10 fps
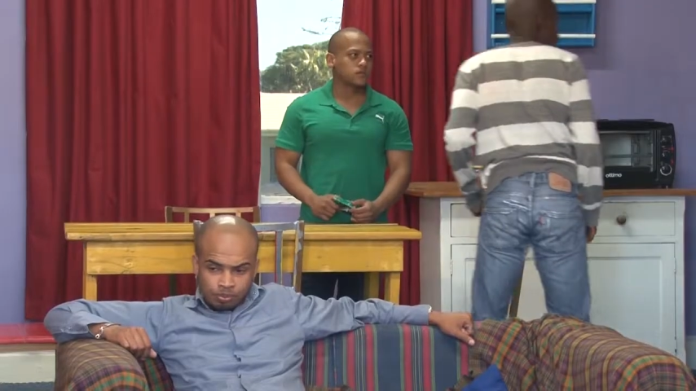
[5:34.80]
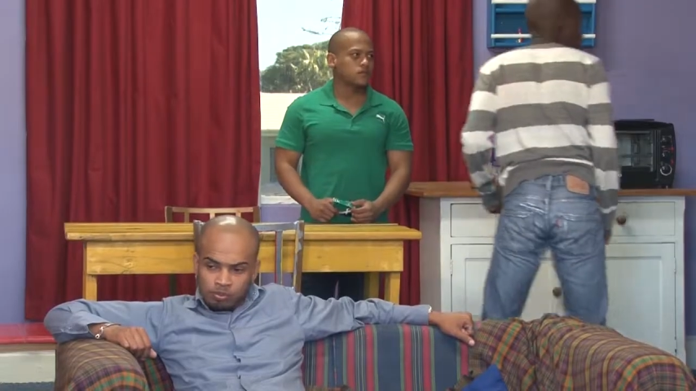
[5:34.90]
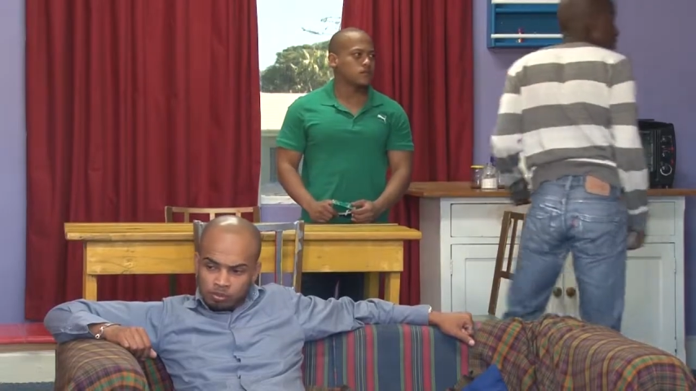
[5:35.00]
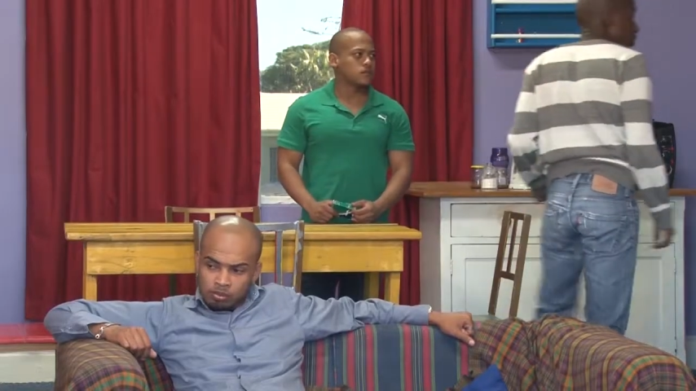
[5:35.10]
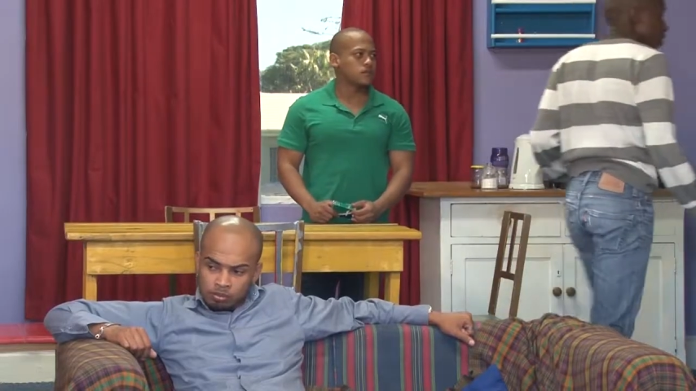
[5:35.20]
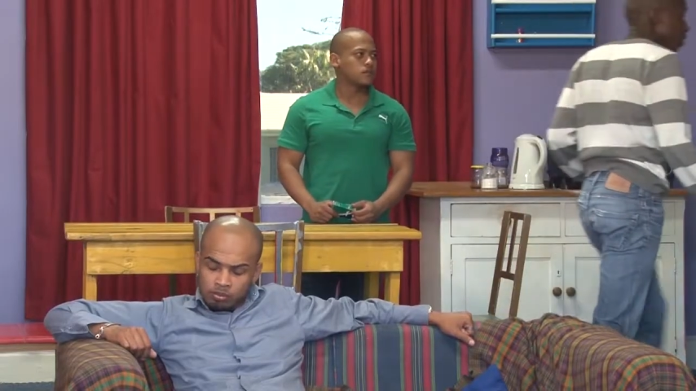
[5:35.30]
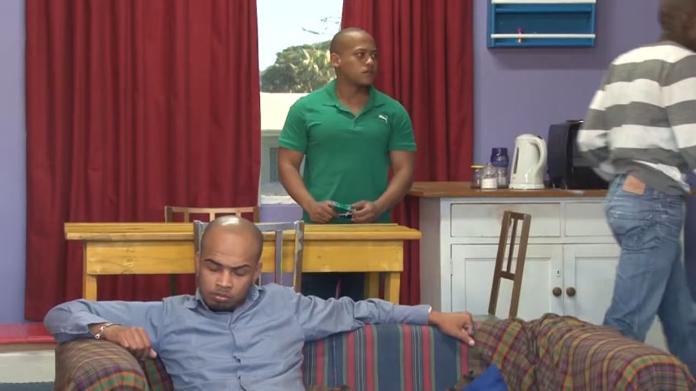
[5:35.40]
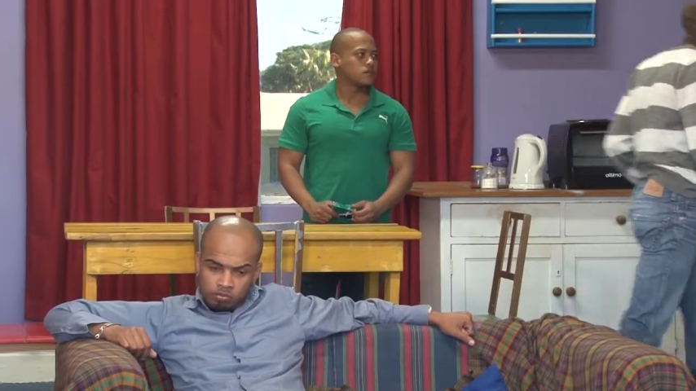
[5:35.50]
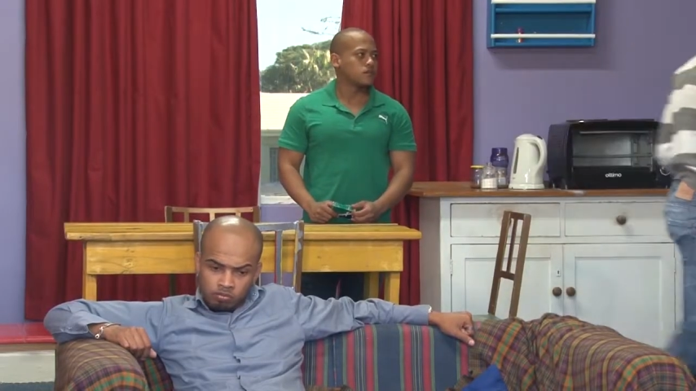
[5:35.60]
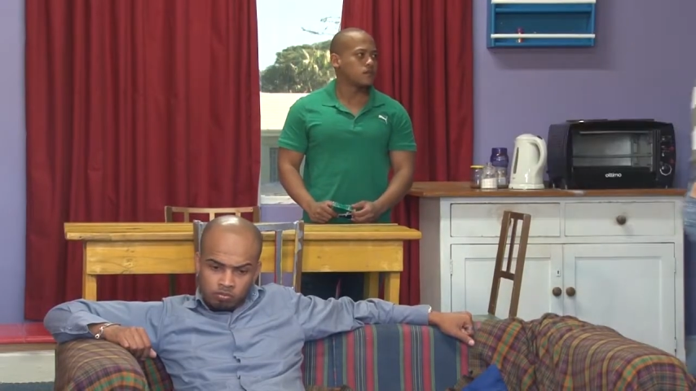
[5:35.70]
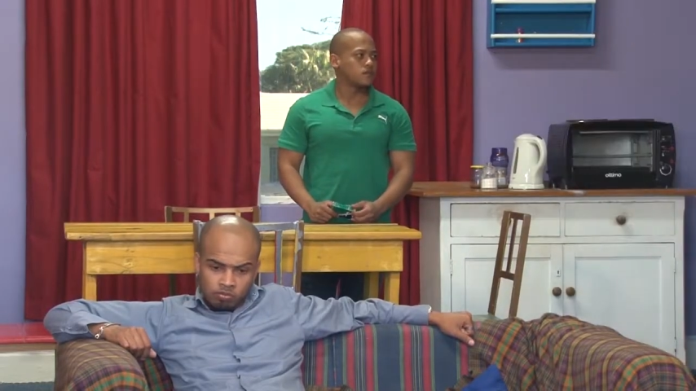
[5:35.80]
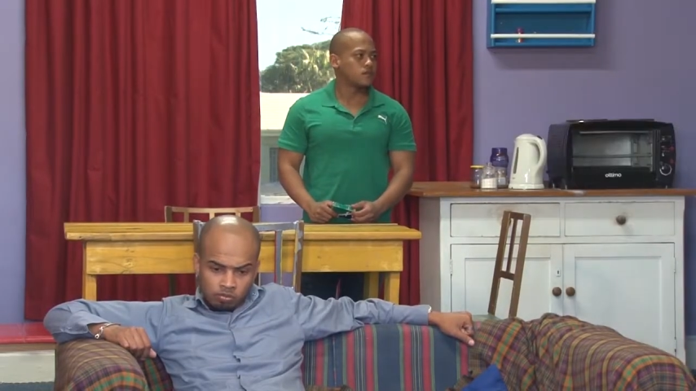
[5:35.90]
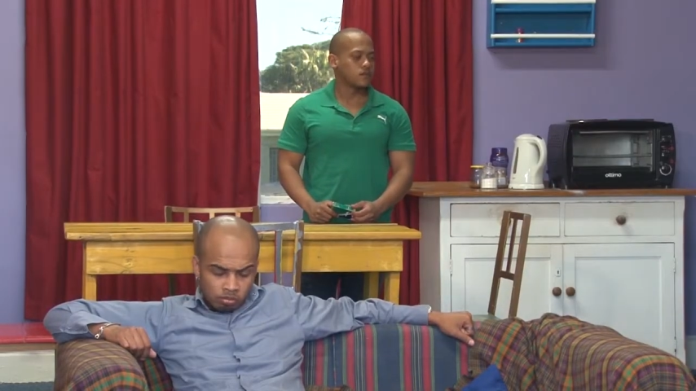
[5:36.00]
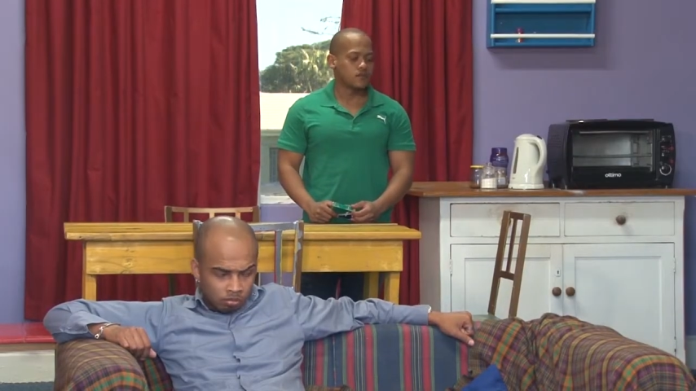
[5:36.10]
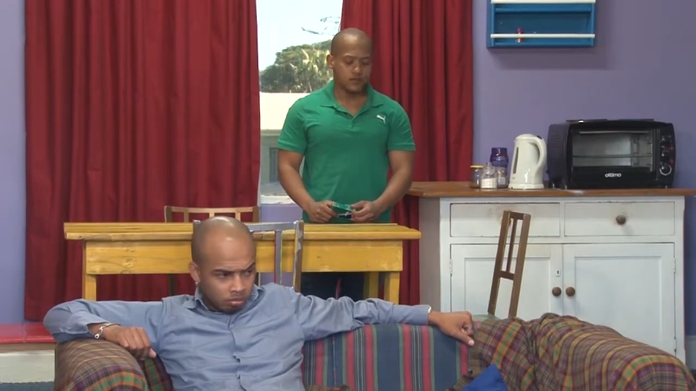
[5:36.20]

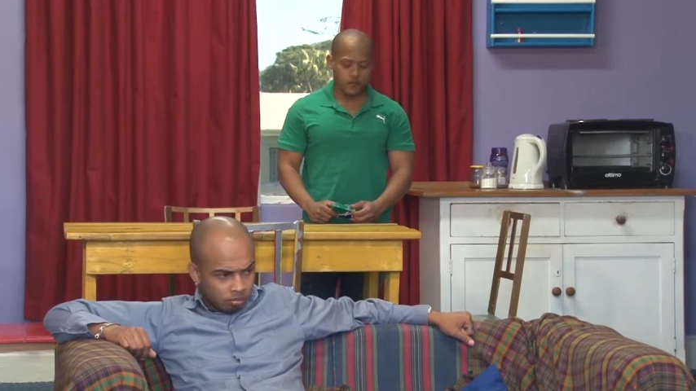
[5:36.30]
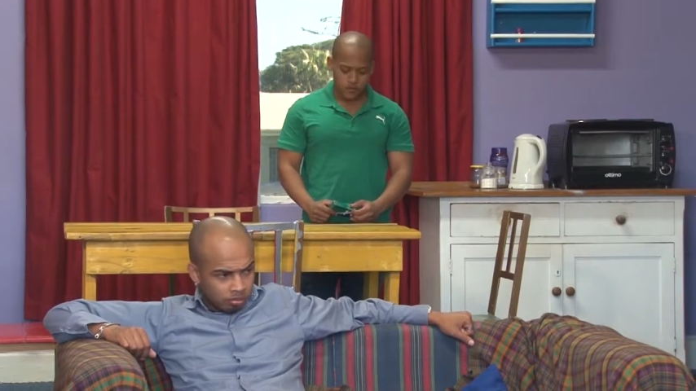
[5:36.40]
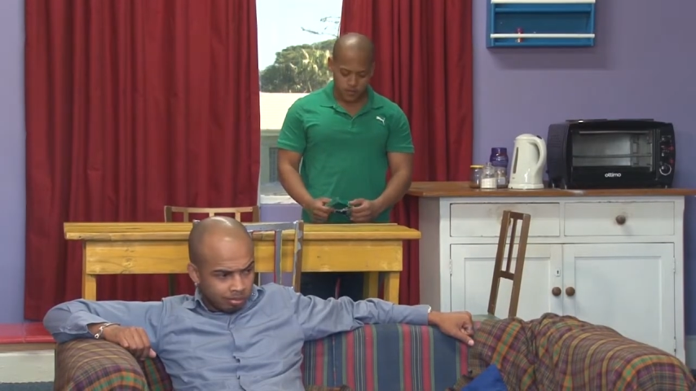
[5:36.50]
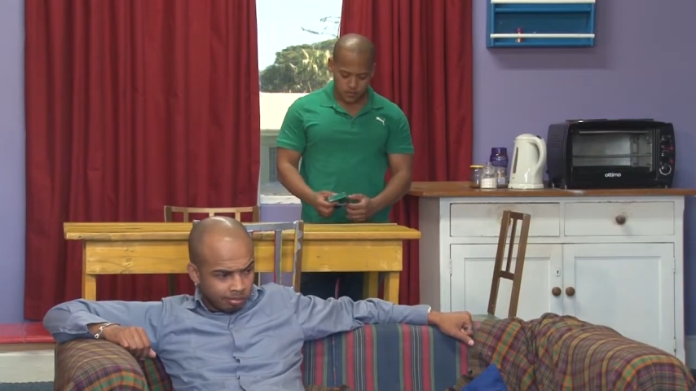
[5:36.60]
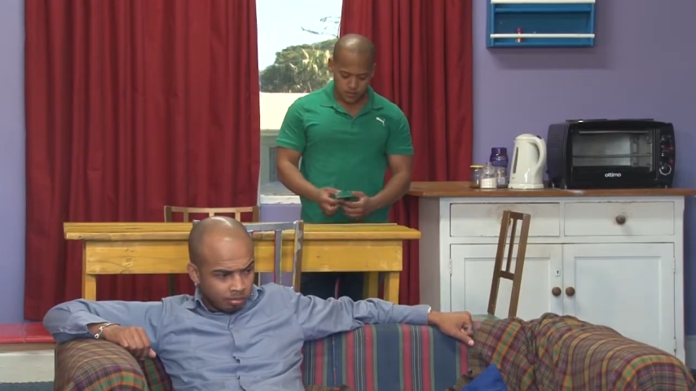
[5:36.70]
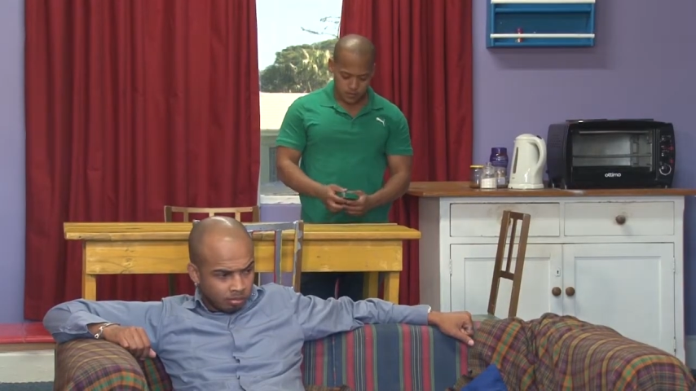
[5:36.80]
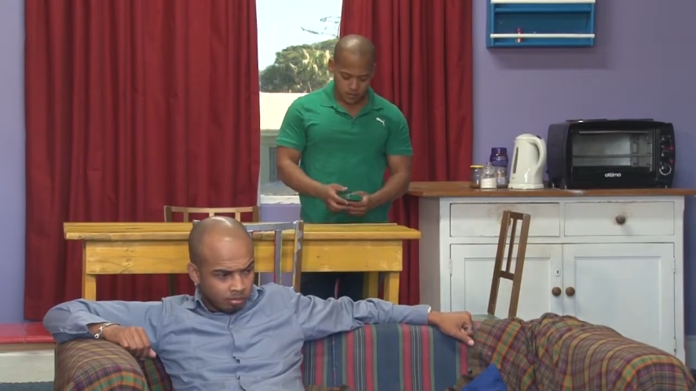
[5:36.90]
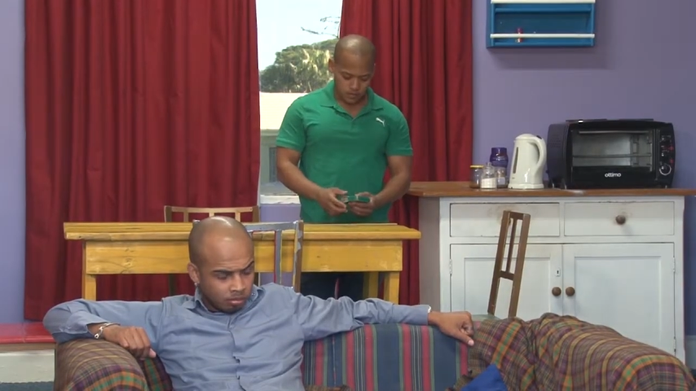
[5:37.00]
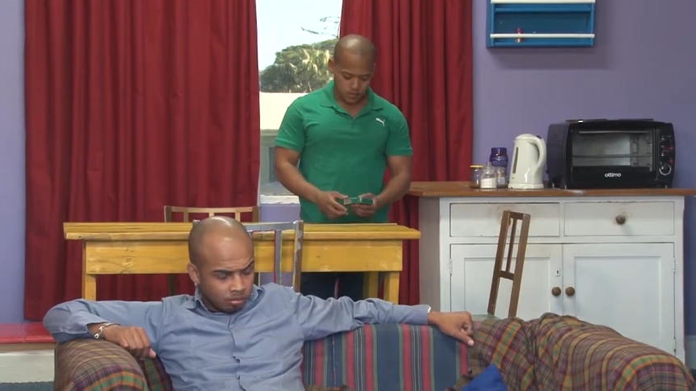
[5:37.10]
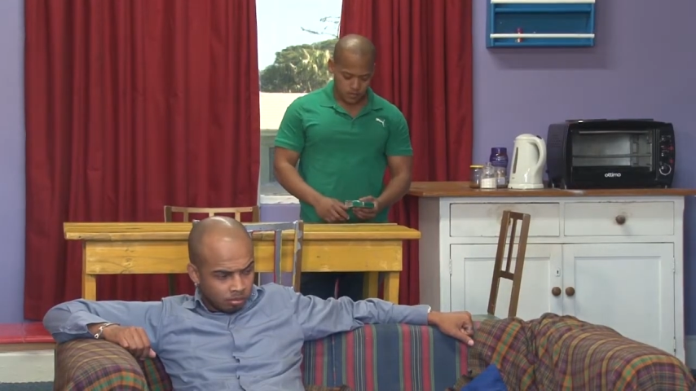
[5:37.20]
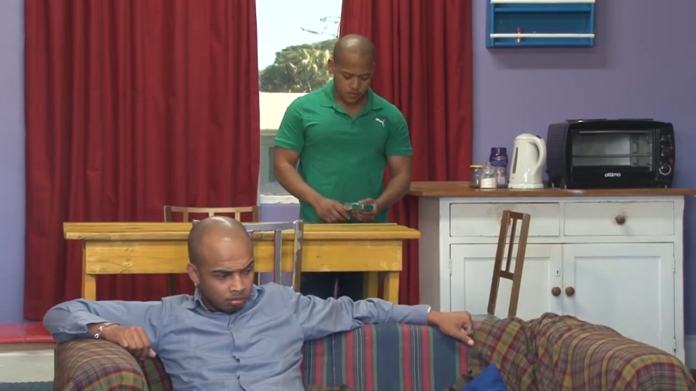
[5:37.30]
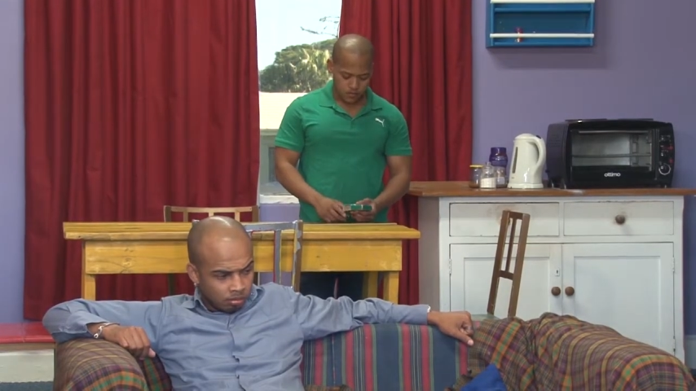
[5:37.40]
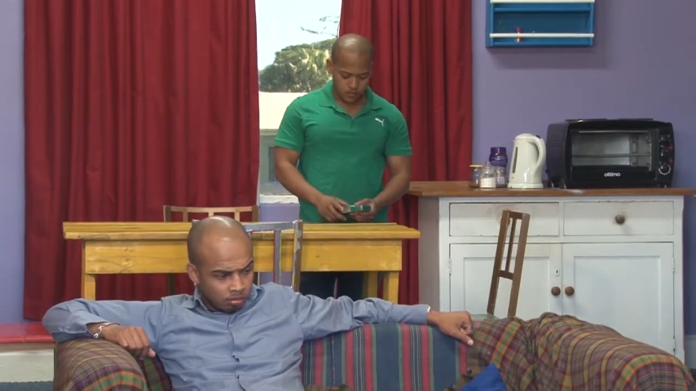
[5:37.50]
Nothing is said.